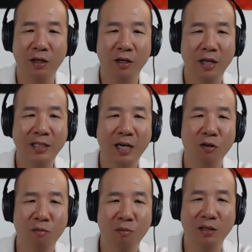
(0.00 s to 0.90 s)
and that's how
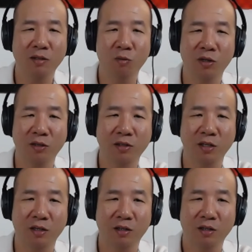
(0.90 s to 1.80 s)
you meet somewhere in the
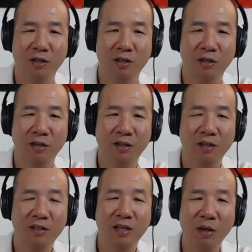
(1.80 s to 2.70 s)
center.
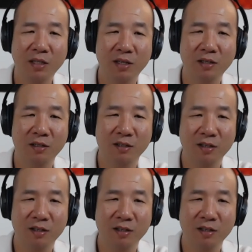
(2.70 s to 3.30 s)
Does that make sense?